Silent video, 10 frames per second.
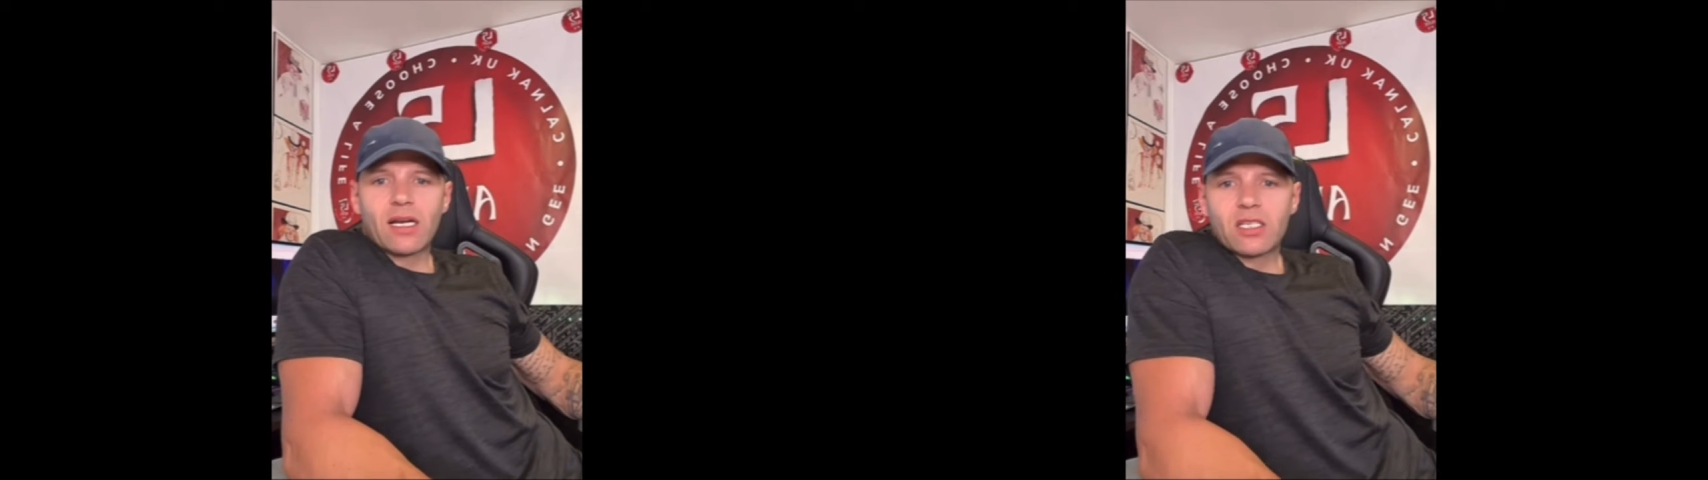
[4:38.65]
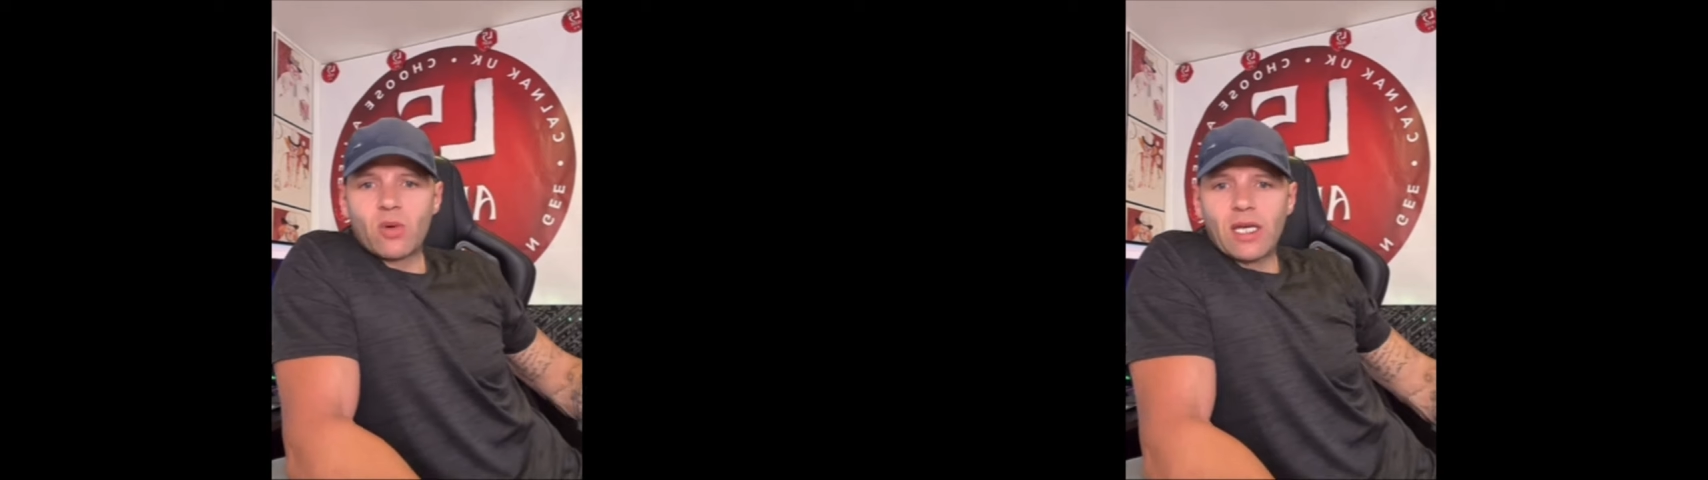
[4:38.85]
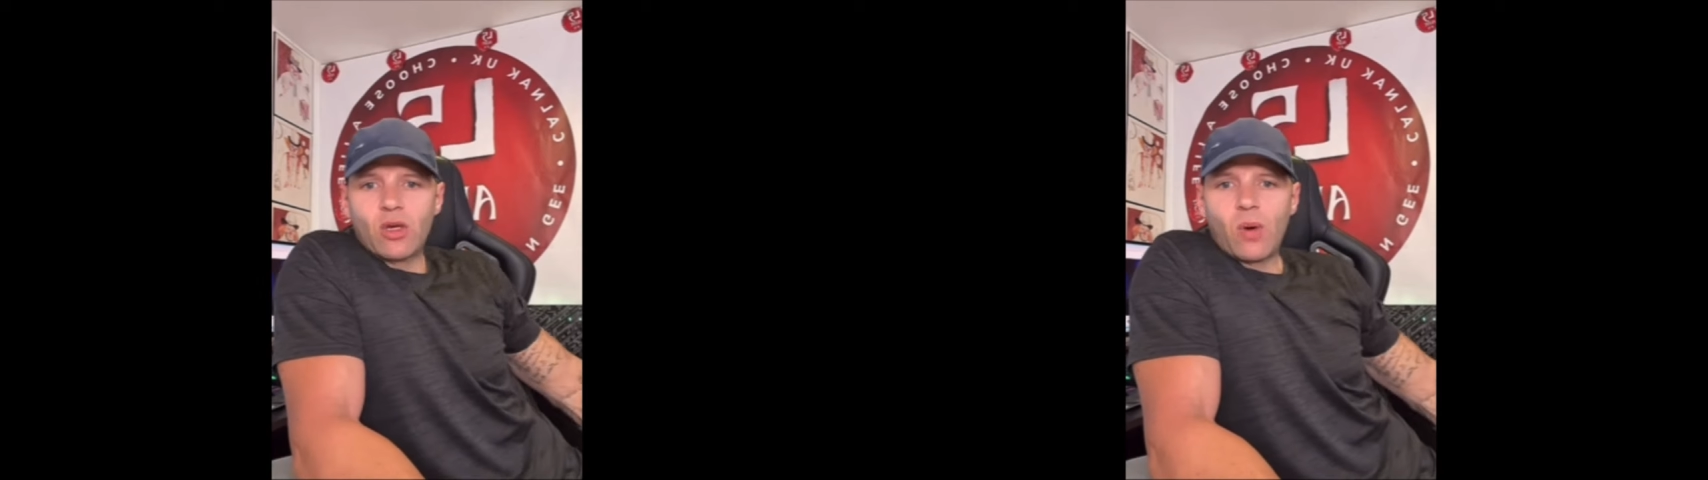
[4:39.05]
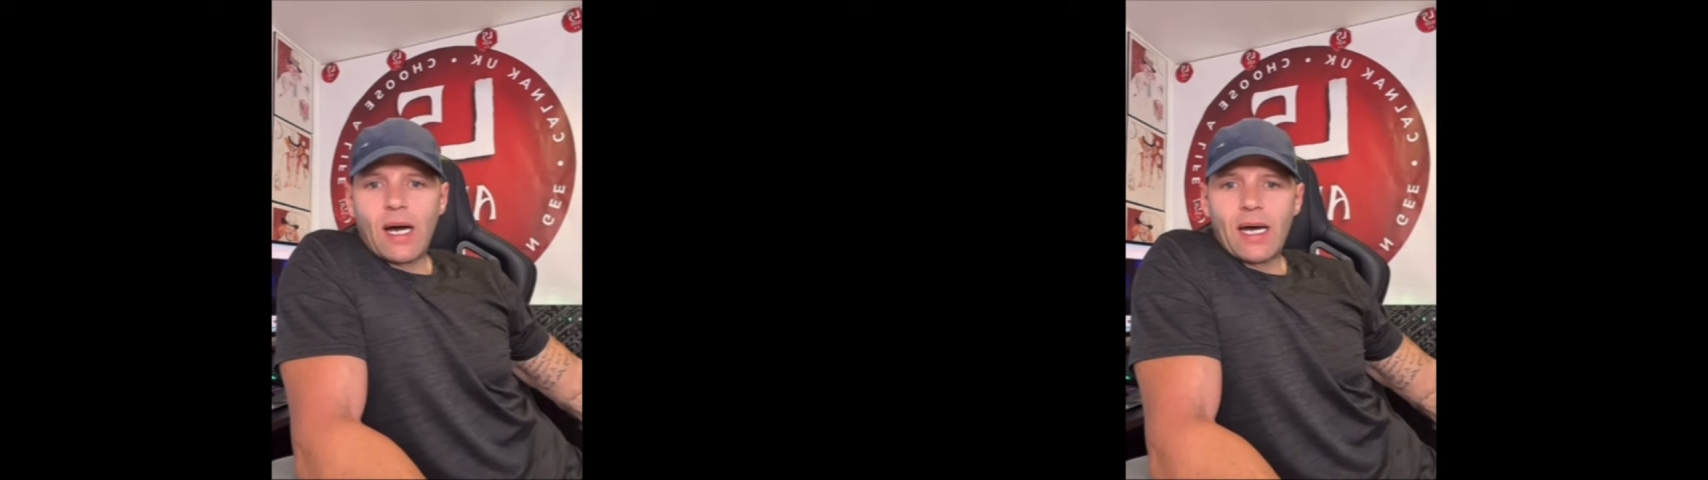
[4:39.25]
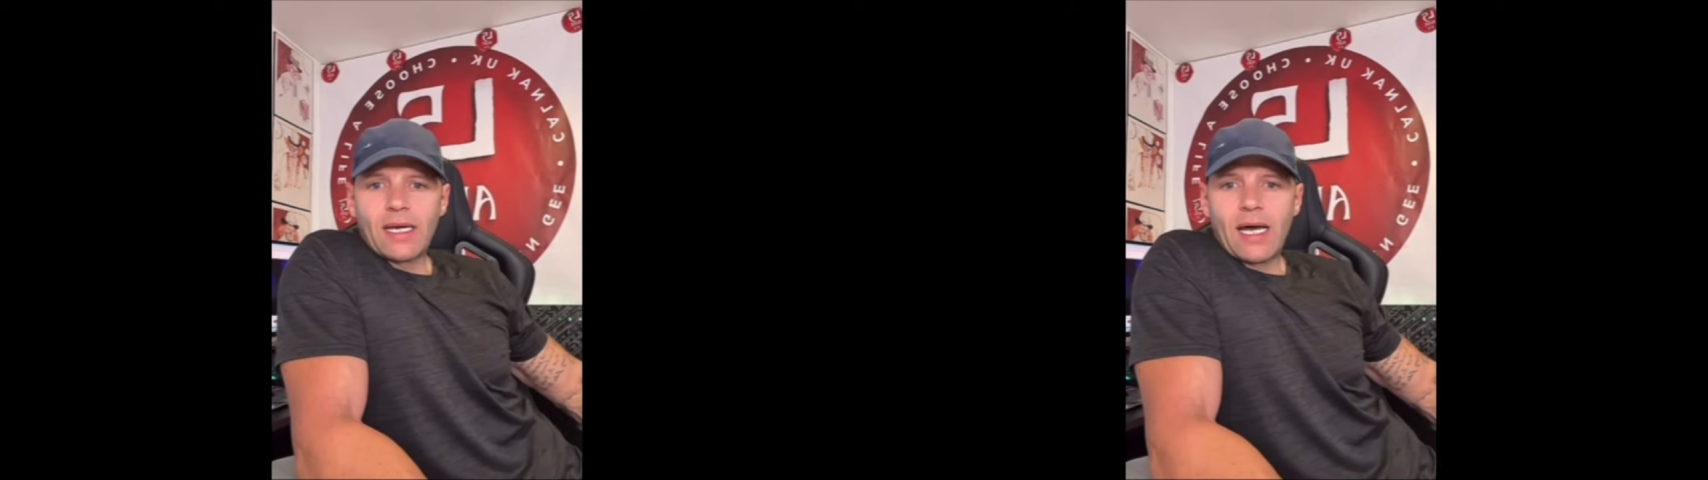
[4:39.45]
regardless of
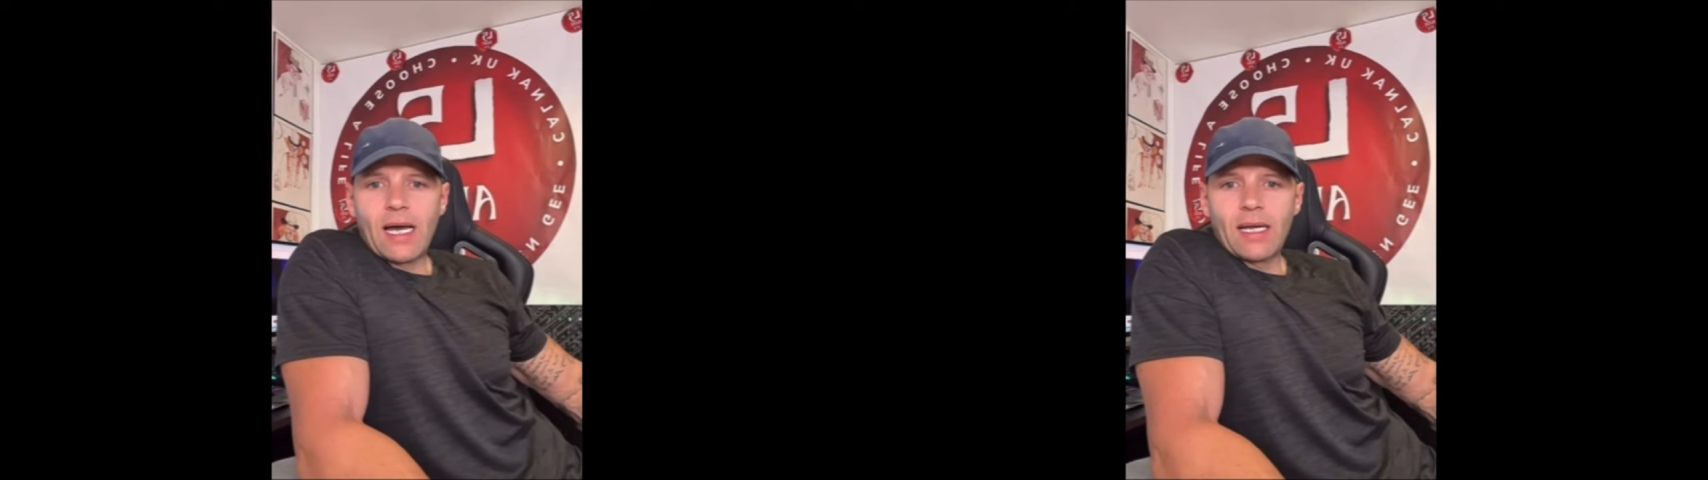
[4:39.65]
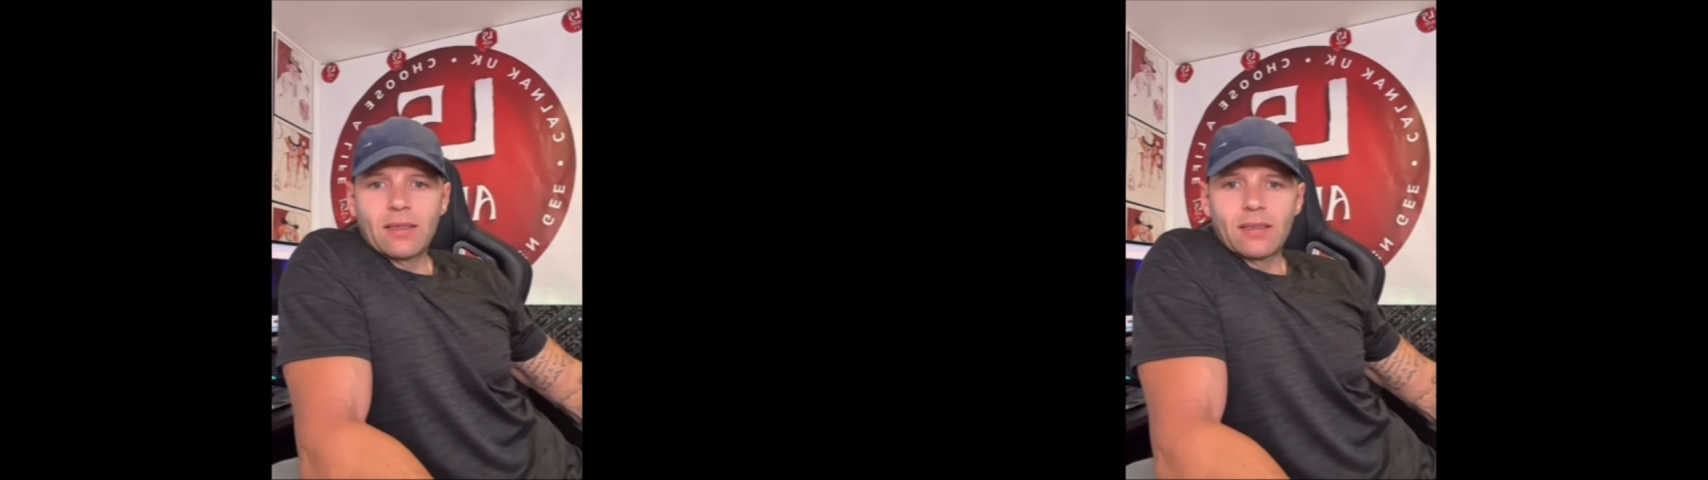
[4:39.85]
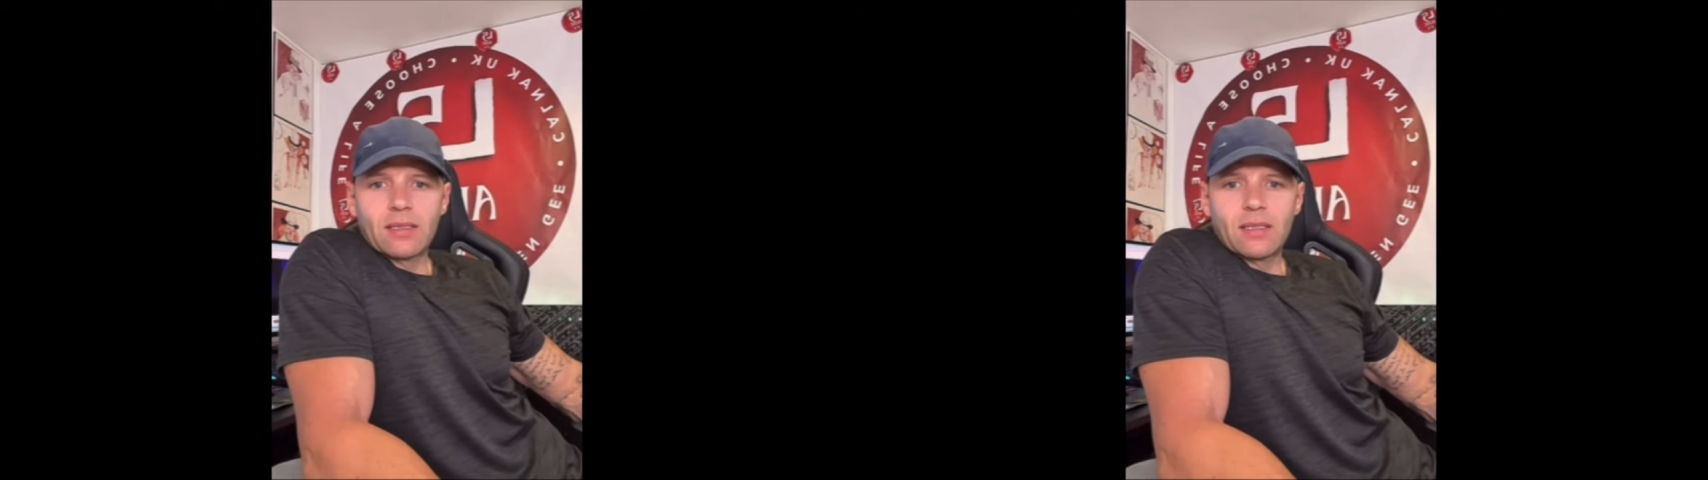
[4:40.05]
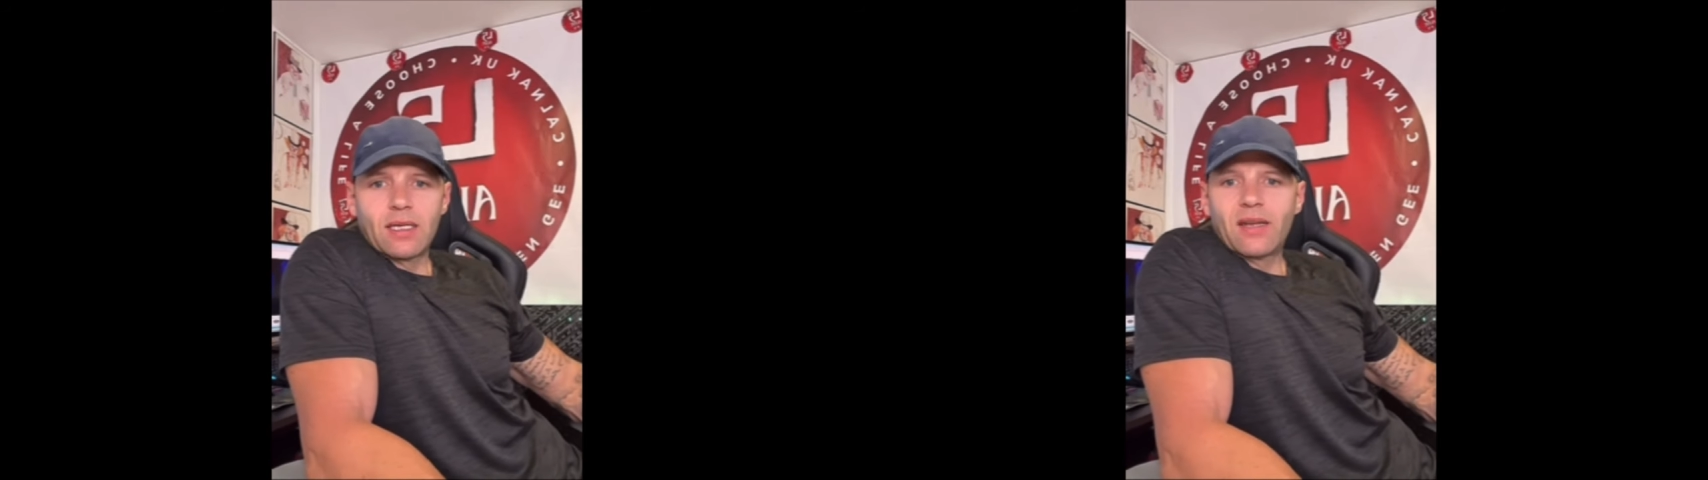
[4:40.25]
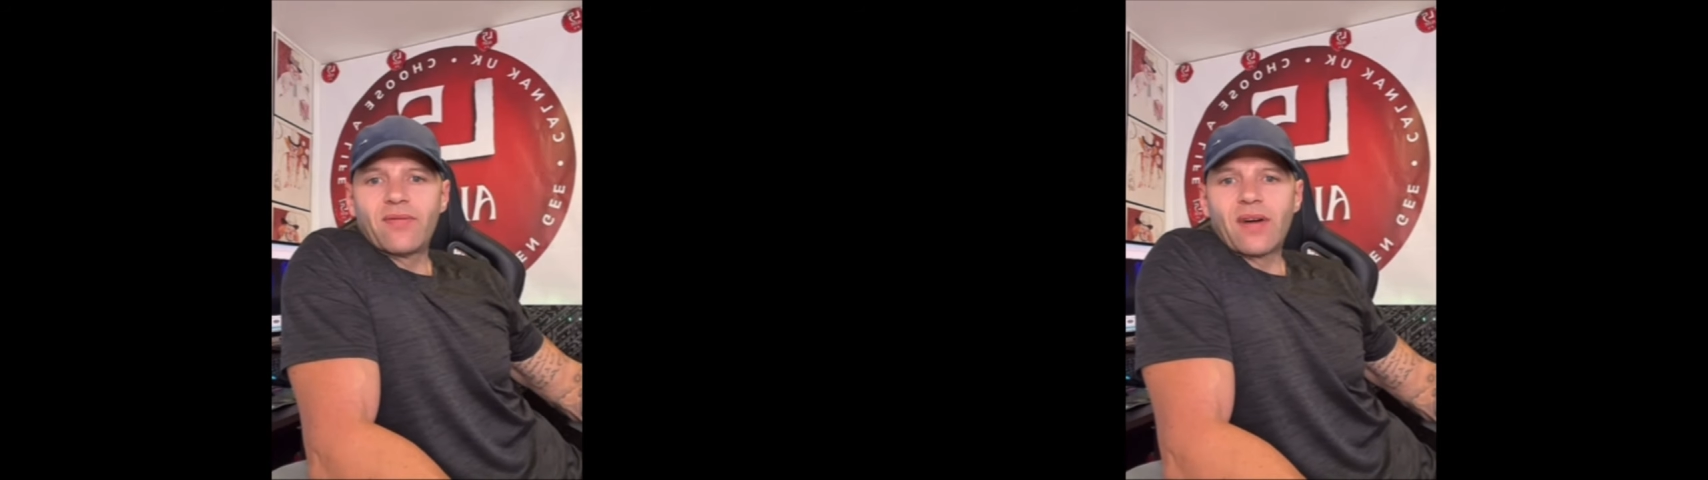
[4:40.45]
where you are in
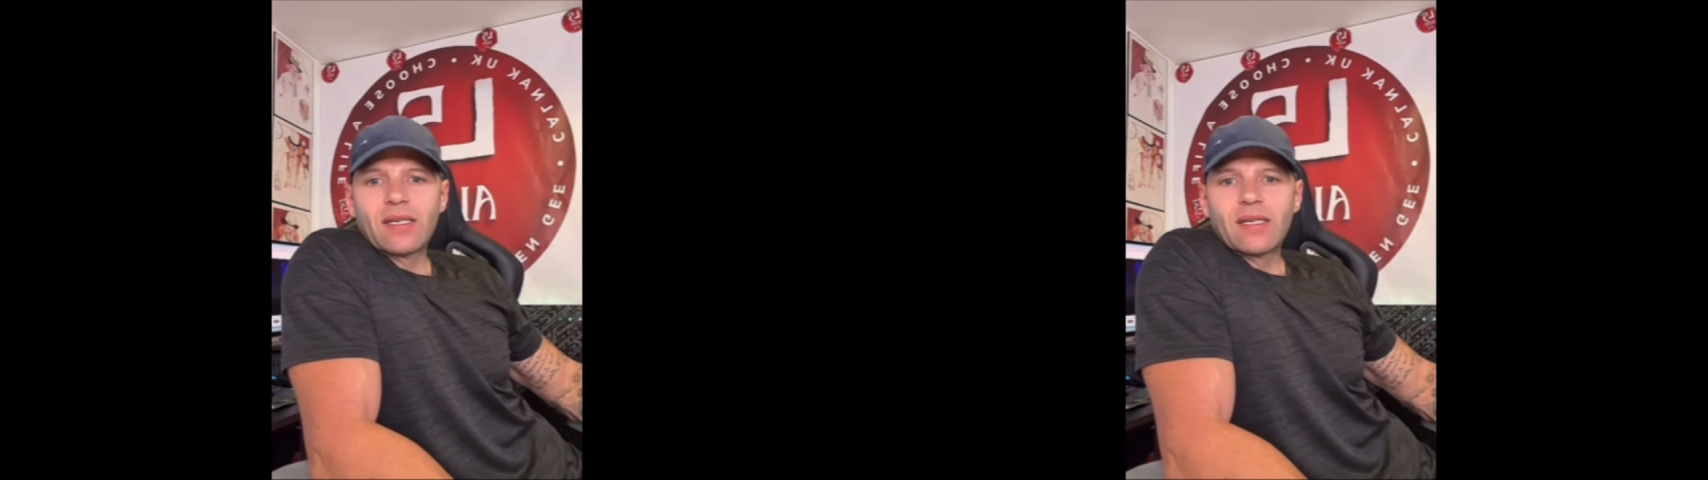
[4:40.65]
Ireland,